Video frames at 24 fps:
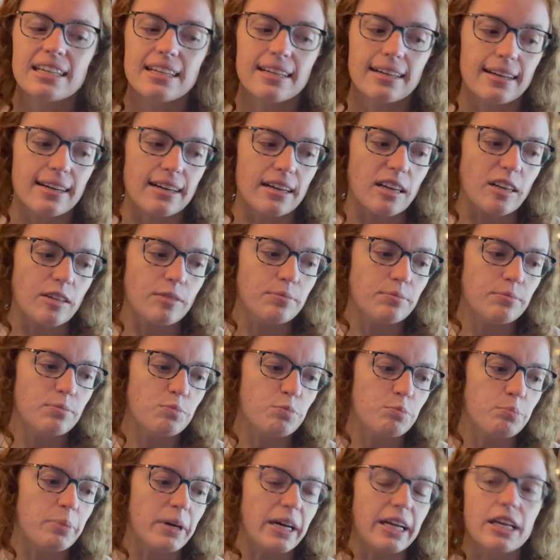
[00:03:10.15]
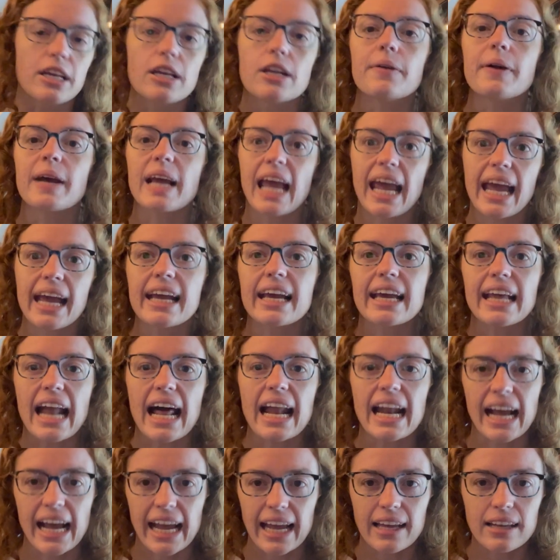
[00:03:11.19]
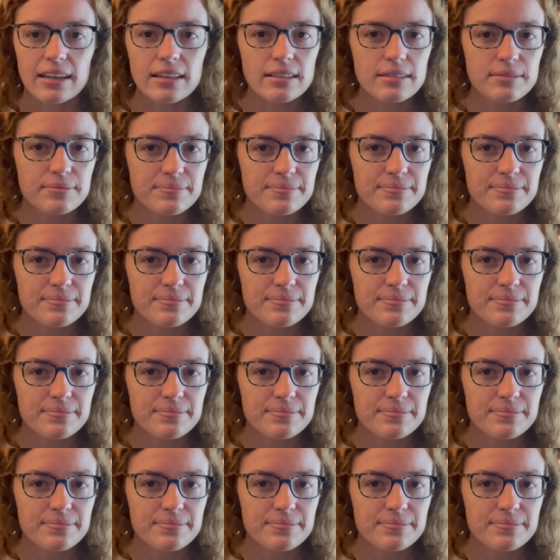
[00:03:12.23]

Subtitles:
But, it can't get out of hand.